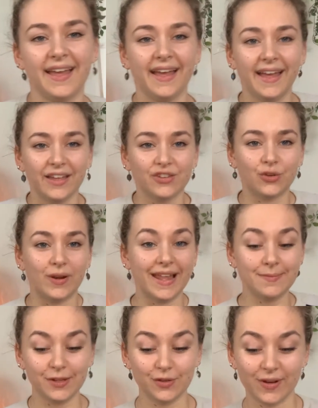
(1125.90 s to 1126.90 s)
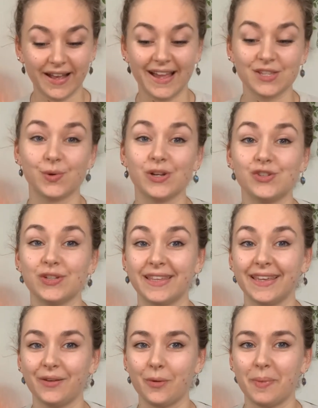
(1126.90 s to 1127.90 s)
So let me know, guys, what you
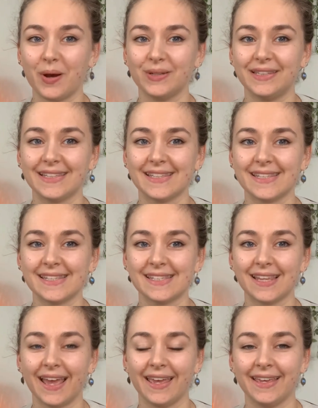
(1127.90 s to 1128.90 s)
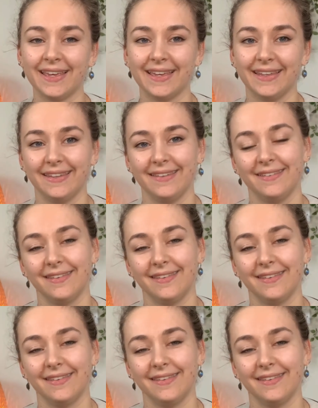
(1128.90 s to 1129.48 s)
think about this second